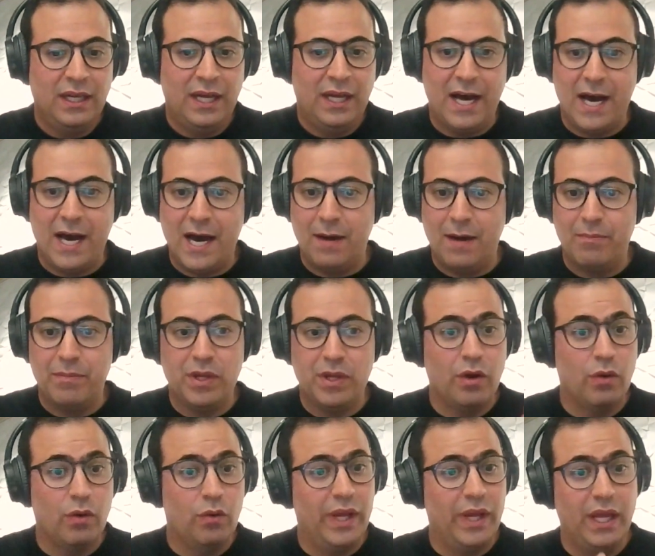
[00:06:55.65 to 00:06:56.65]
You
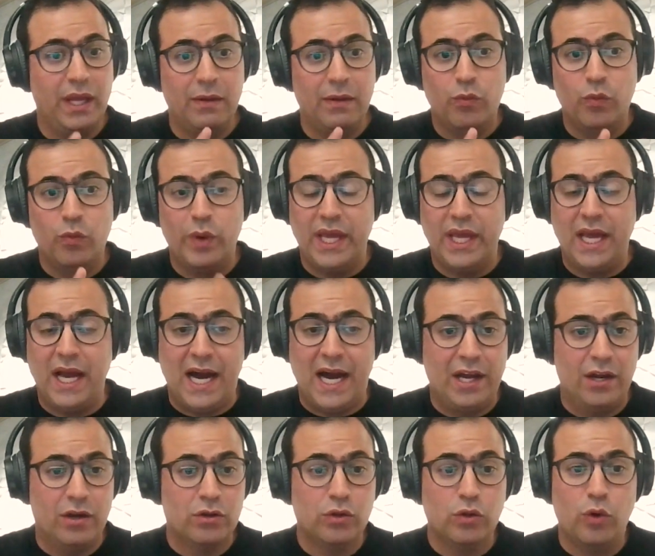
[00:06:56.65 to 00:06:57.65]
know, we
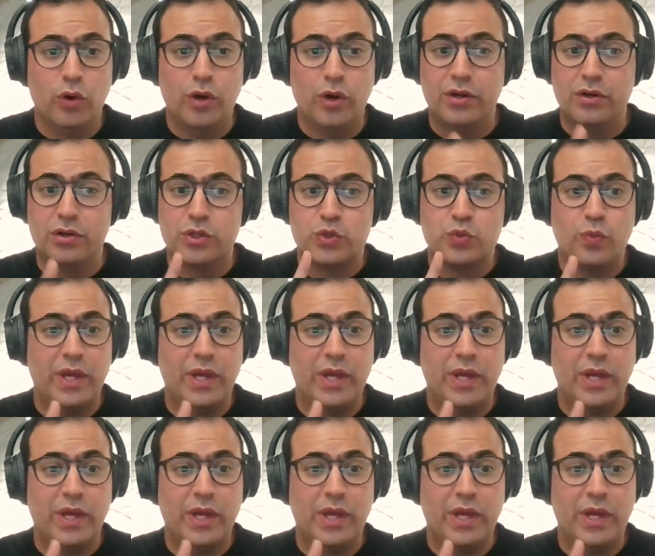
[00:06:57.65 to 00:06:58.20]
hire lawyers,